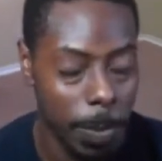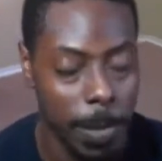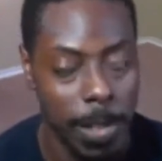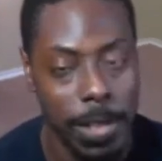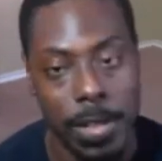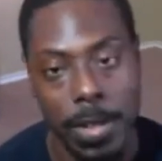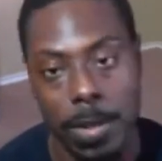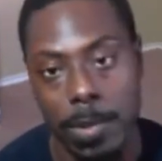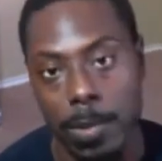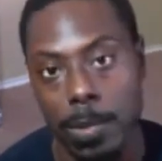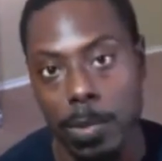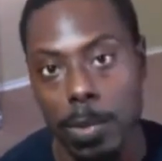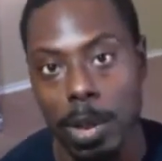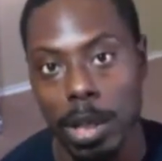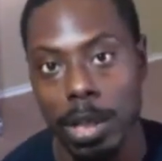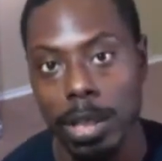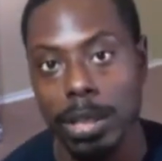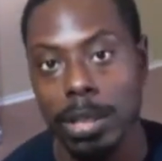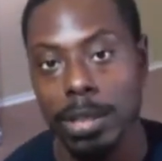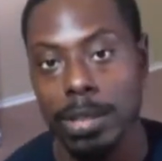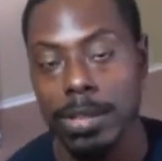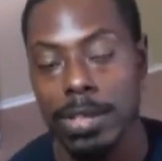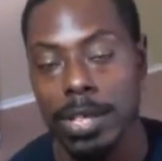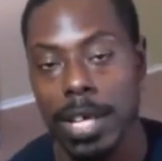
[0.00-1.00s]
it depends on
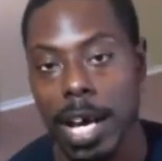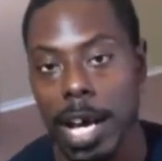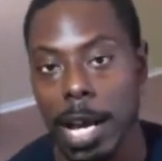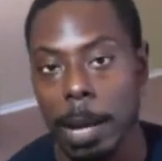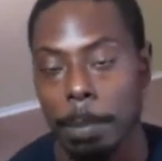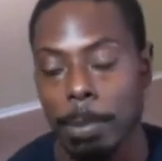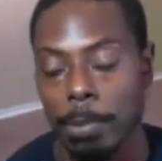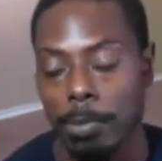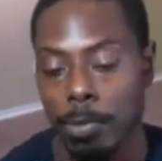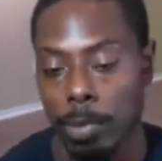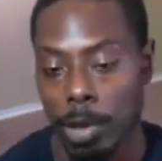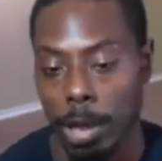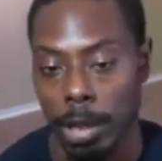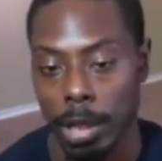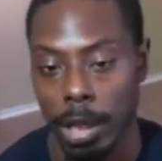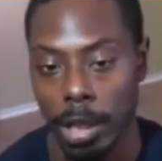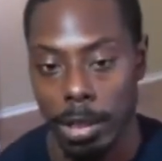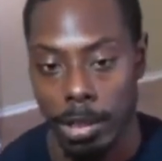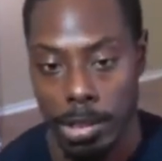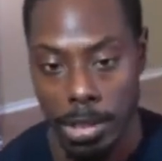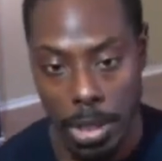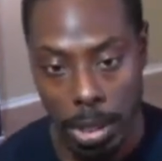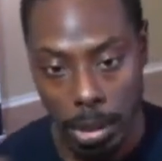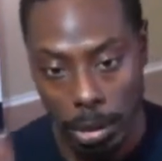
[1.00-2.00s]
what type of
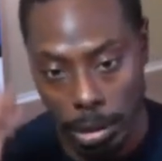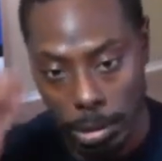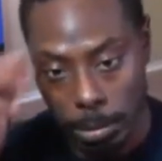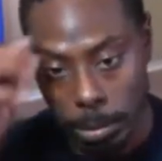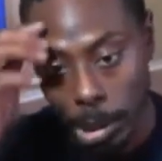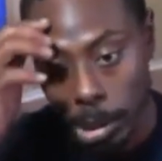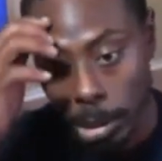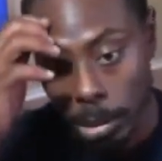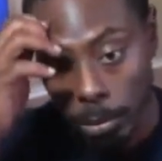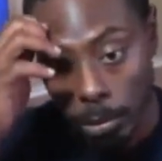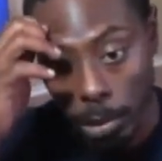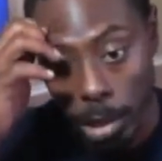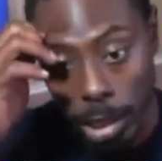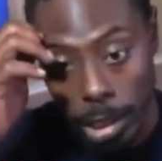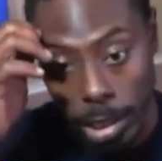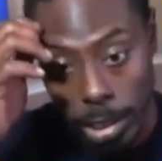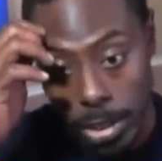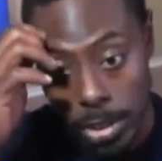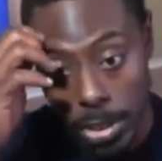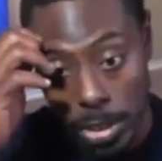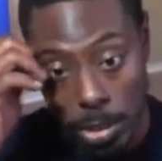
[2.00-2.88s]
workout you're talking about, right?